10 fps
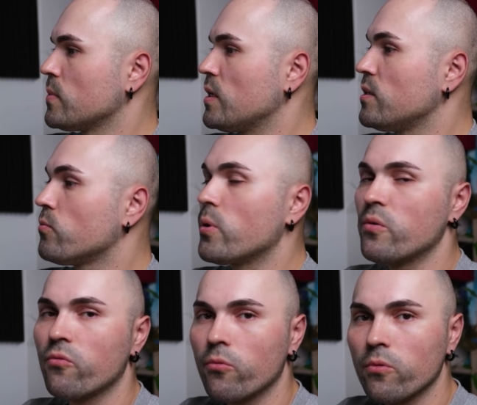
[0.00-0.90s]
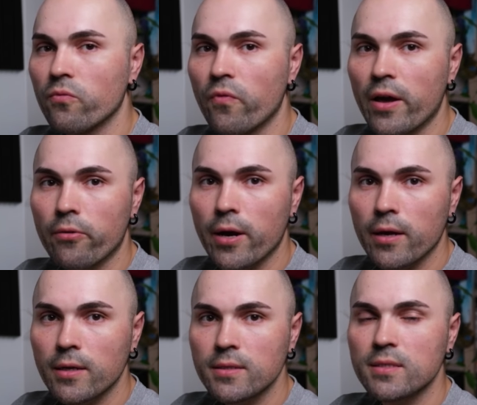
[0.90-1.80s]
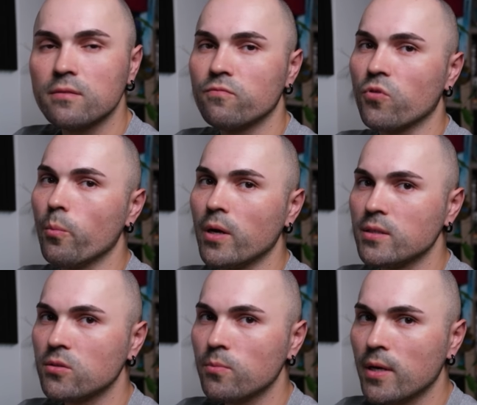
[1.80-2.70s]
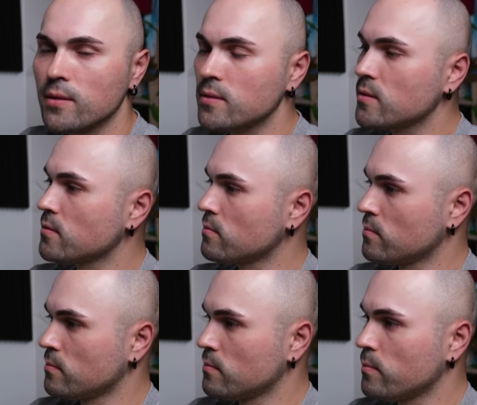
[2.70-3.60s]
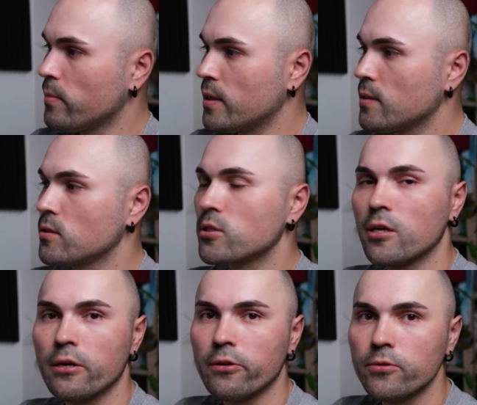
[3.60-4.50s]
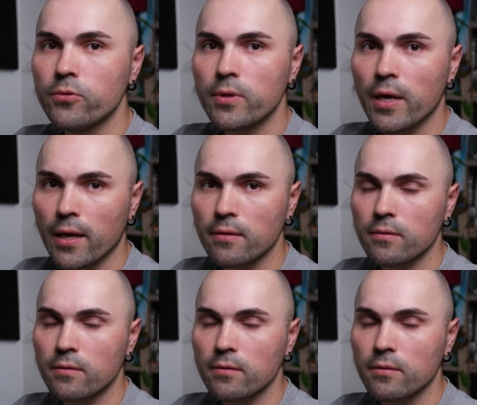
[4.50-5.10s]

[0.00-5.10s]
it varies from month to month, but in general you get